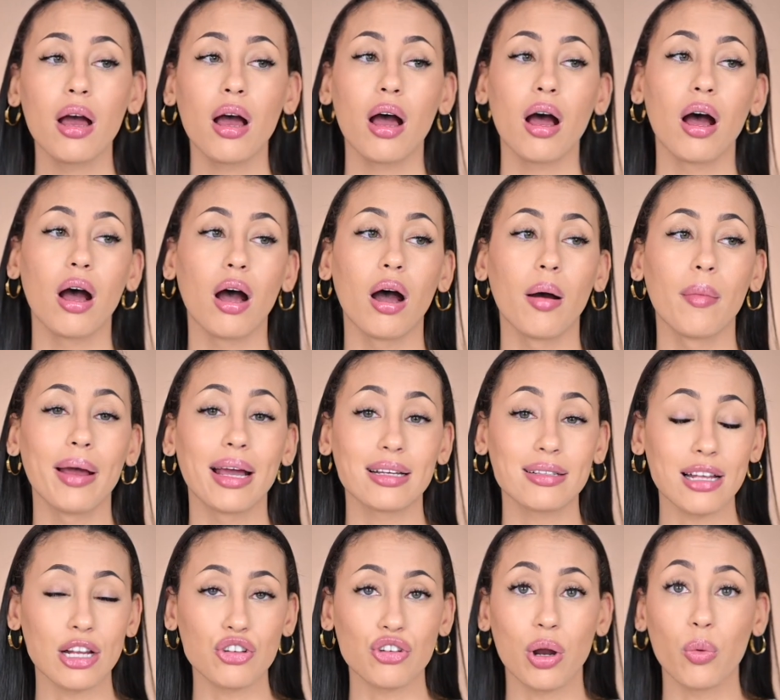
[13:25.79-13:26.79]

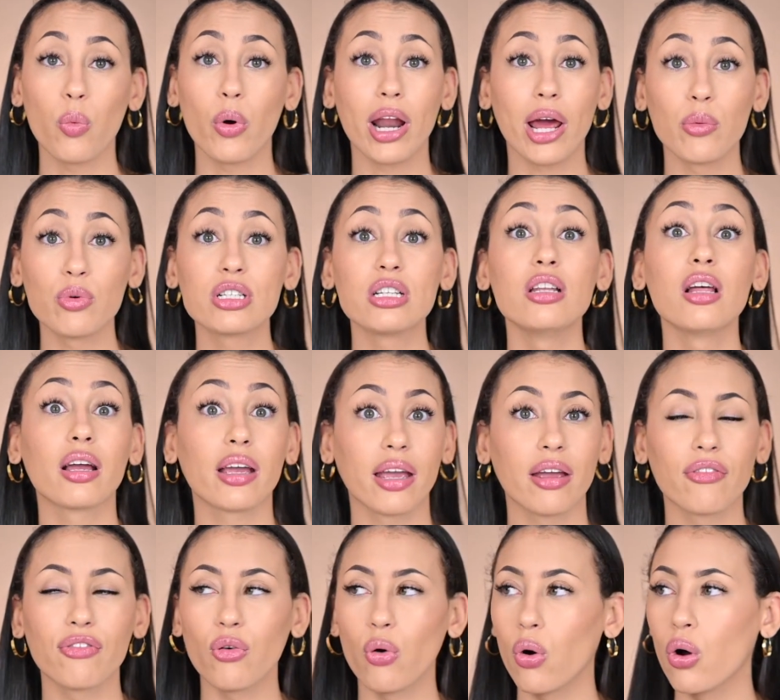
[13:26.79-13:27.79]
etc., and what I was looking
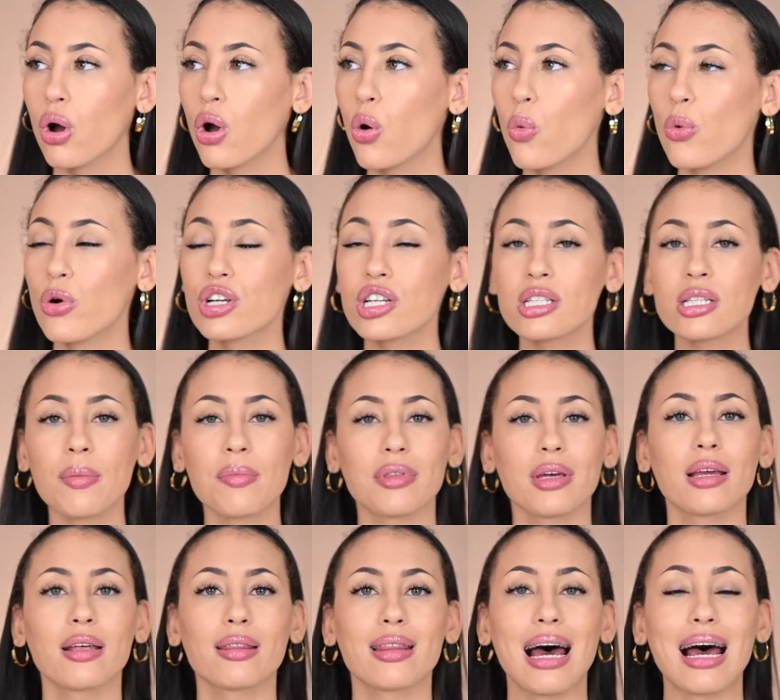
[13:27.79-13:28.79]
for, which is
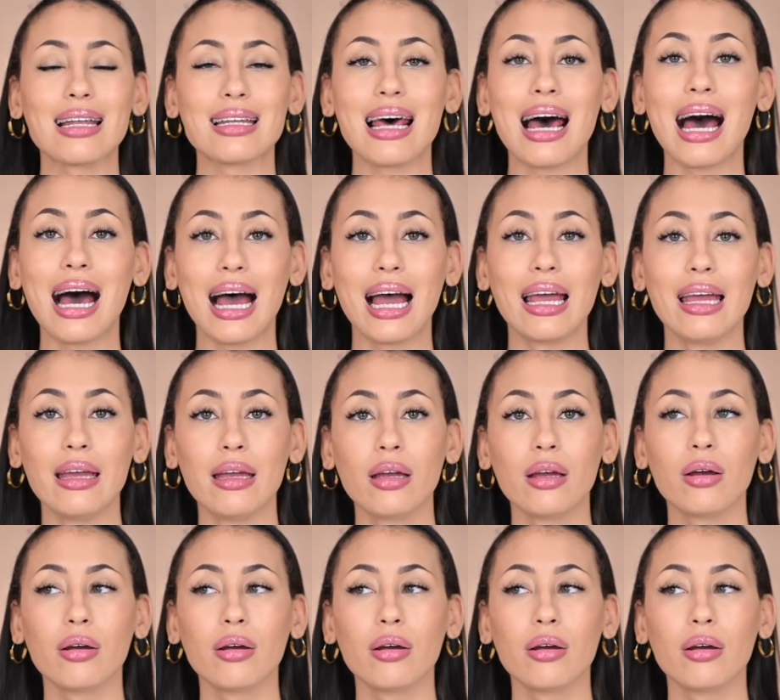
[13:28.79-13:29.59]
something that I